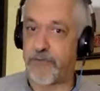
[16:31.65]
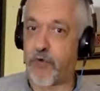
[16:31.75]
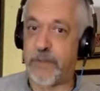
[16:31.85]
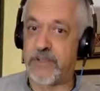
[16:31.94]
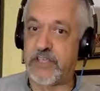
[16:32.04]

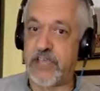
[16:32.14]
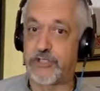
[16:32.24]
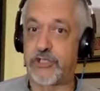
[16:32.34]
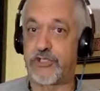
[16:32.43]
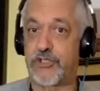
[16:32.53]
performance
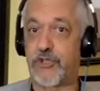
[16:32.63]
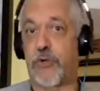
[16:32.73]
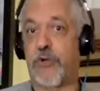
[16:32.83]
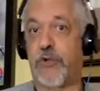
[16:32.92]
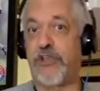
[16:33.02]
against
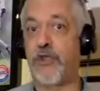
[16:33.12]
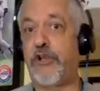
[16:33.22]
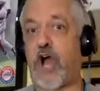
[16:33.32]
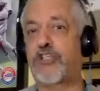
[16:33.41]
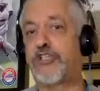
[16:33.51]
Chisora, you
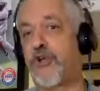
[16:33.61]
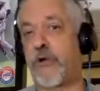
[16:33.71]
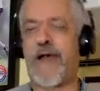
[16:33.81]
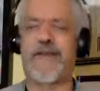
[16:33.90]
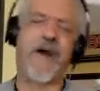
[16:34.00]
didn't knock
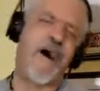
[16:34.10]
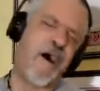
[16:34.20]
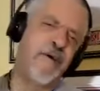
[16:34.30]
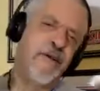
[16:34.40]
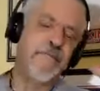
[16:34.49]
Chisora
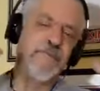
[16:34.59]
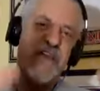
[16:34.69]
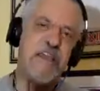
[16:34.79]
out.